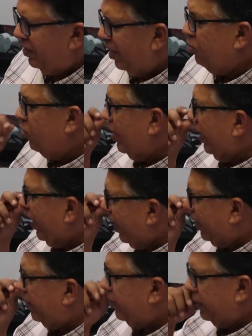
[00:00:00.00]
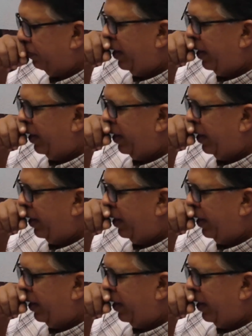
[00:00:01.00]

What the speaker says: essentially is.